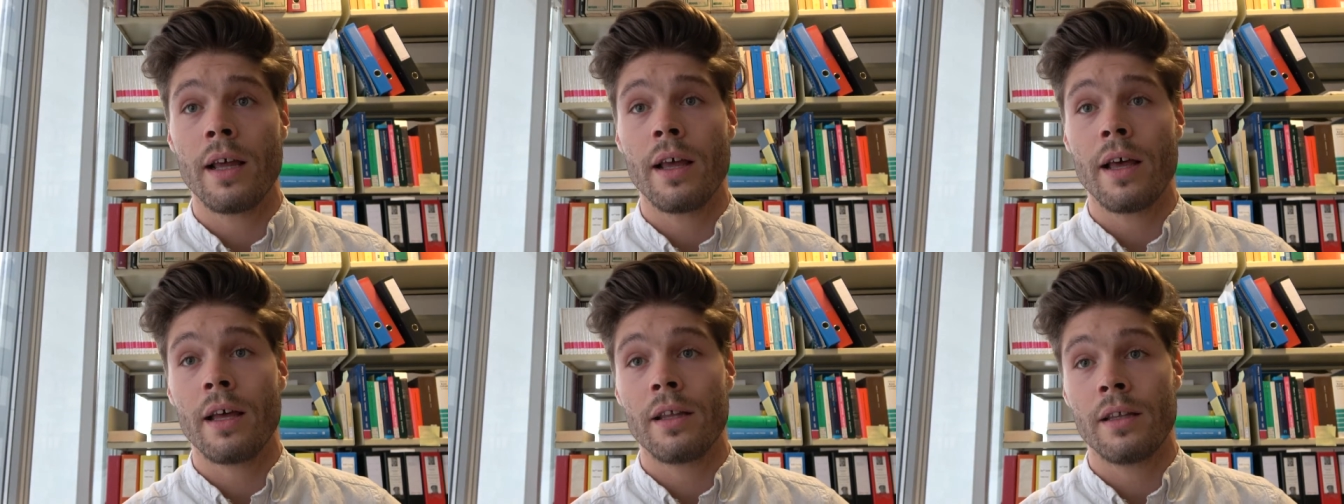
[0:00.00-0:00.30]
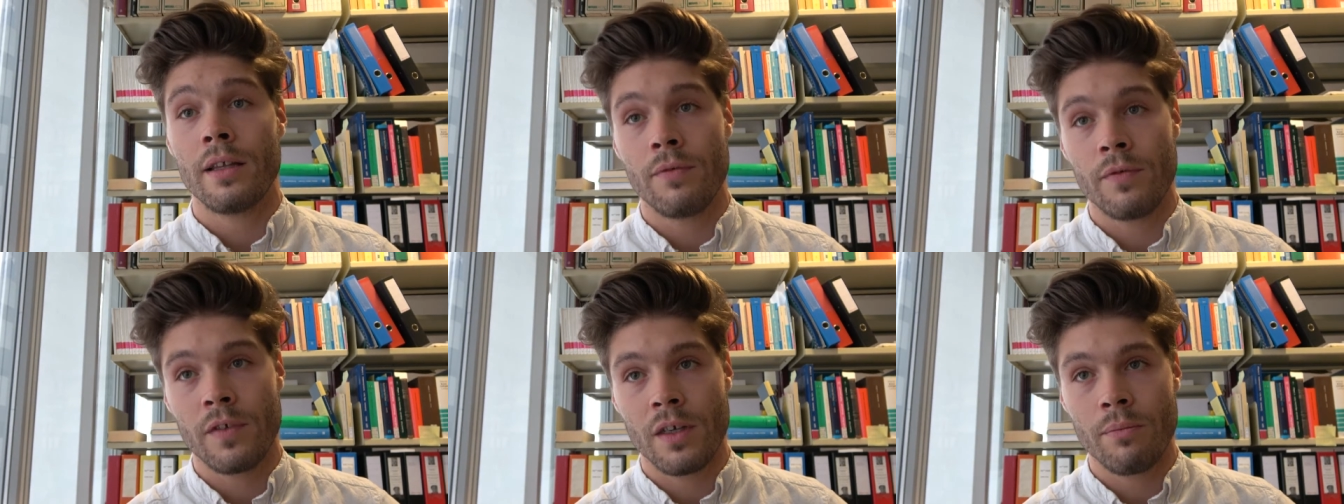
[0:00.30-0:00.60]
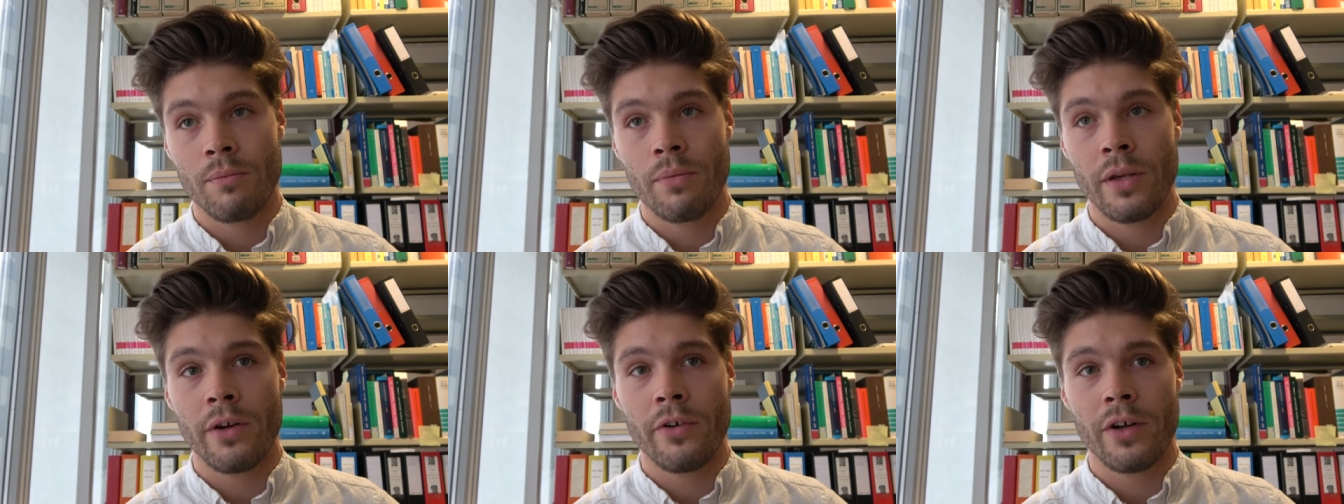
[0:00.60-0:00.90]
and if the
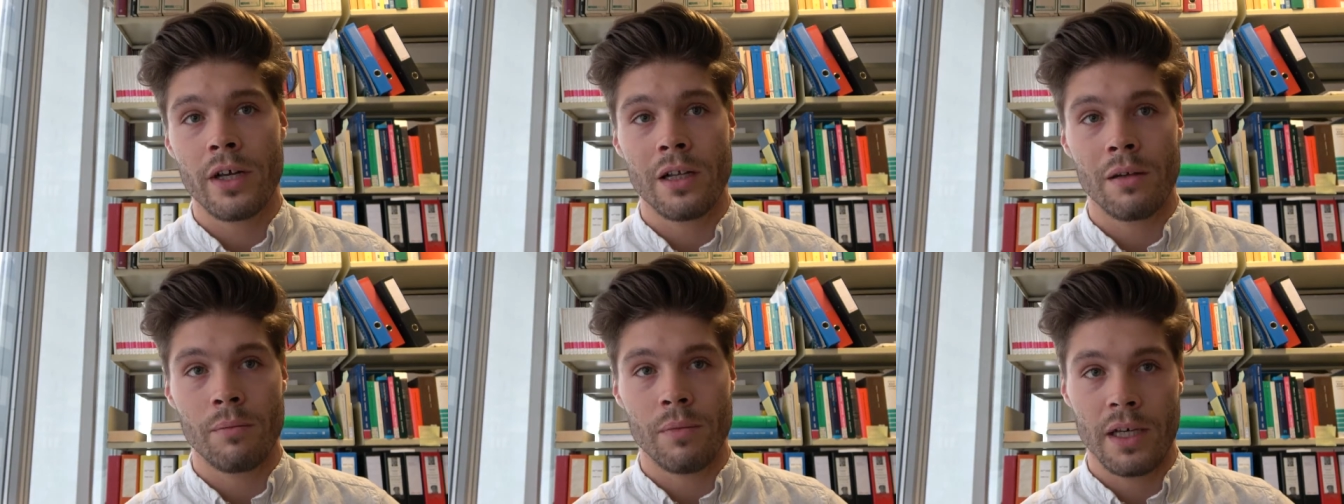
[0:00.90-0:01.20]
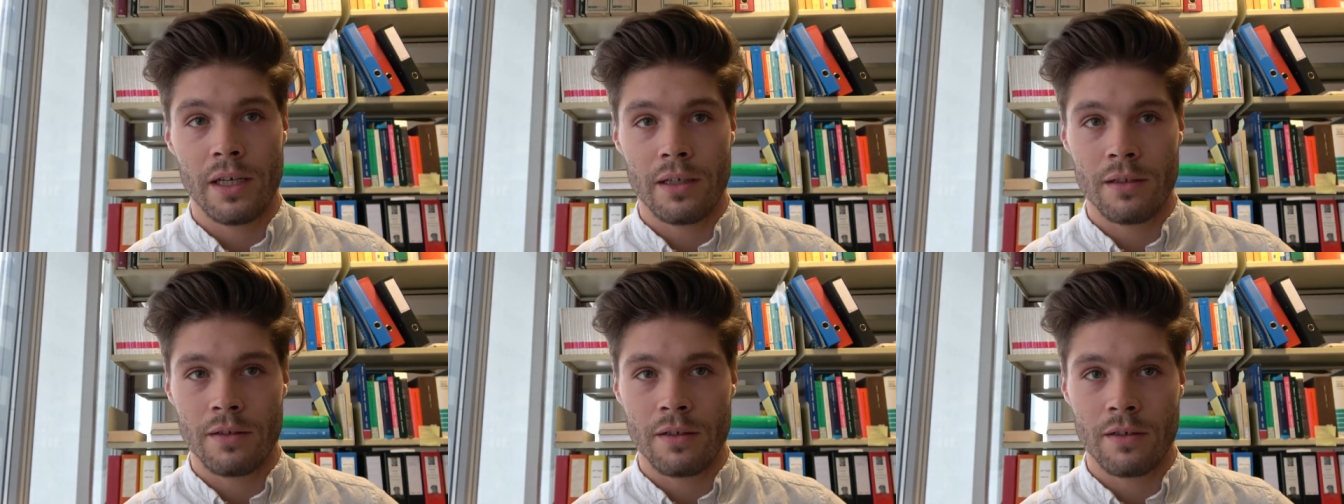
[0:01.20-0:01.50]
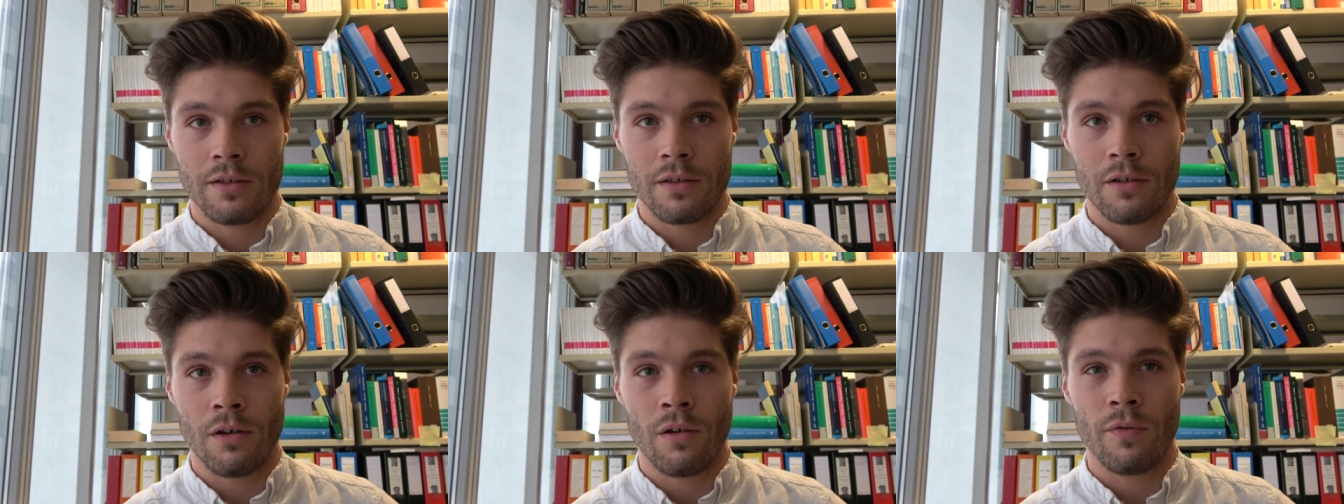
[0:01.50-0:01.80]
empirical
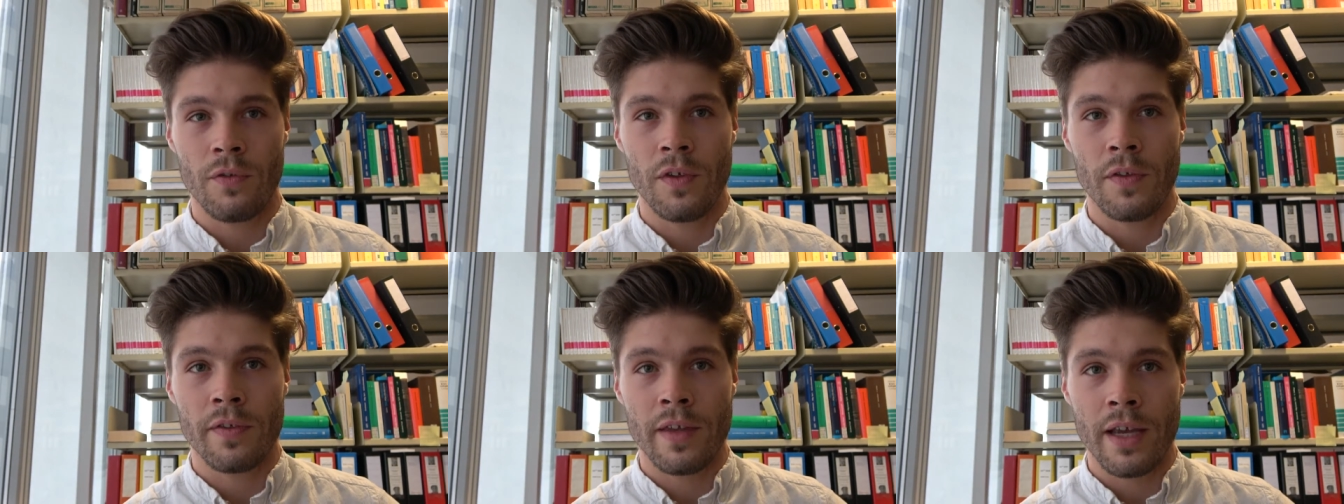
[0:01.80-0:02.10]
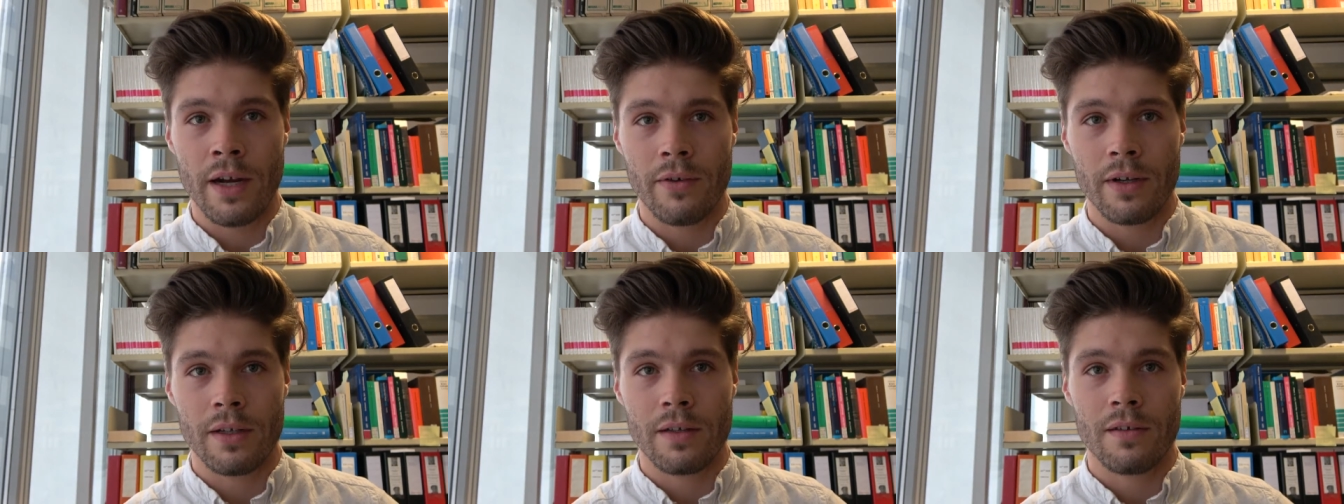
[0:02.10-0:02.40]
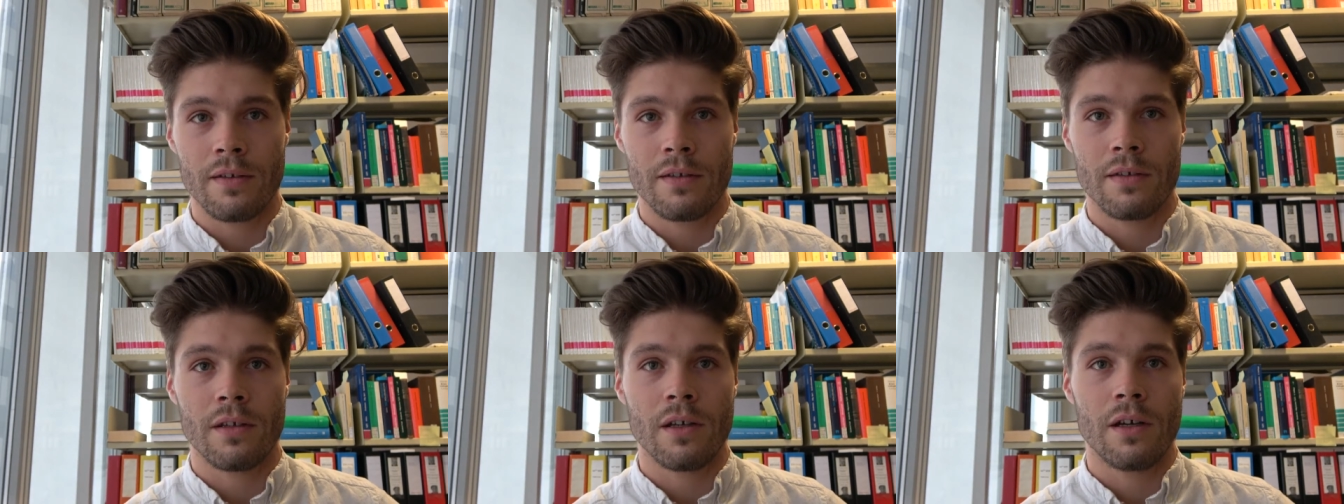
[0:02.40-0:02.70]
basis of
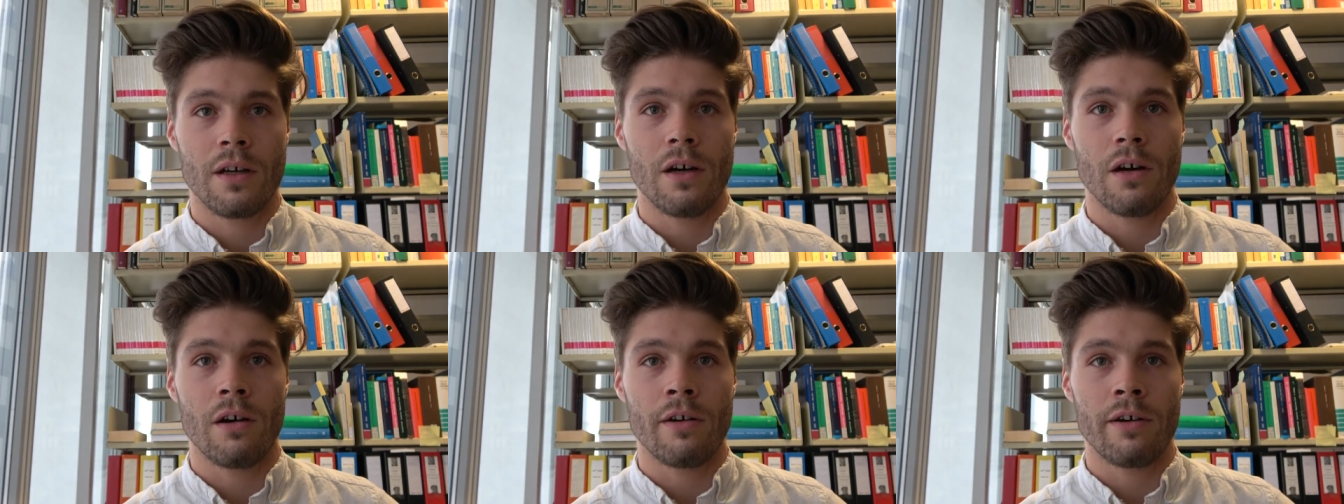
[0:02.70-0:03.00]
deterrence are